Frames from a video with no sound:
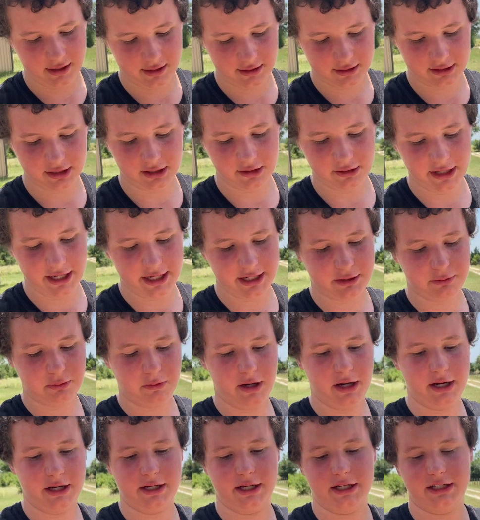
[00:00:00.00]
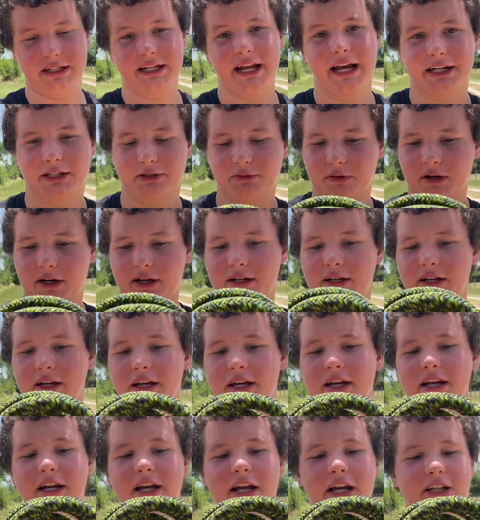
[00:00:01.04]
So this next one
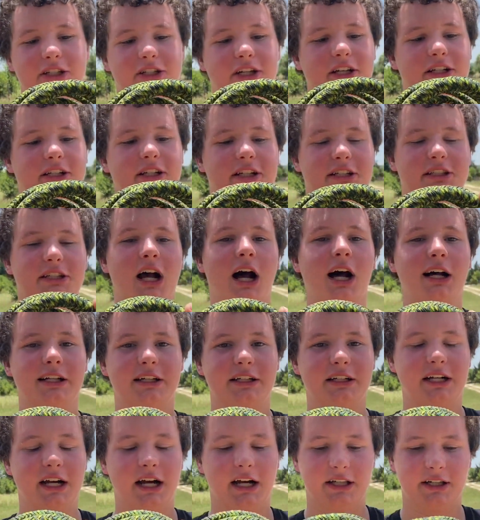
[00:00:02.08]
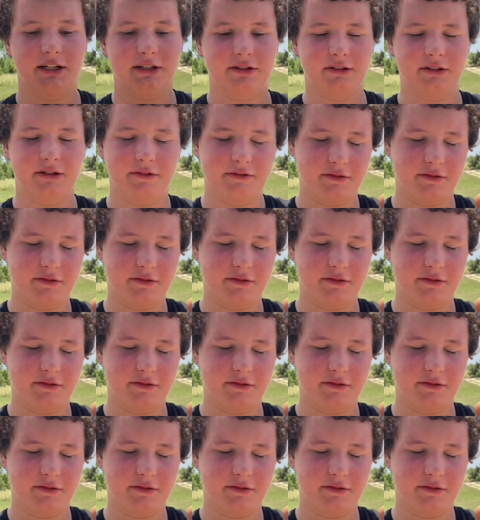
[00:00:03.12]
is just a solid color. Of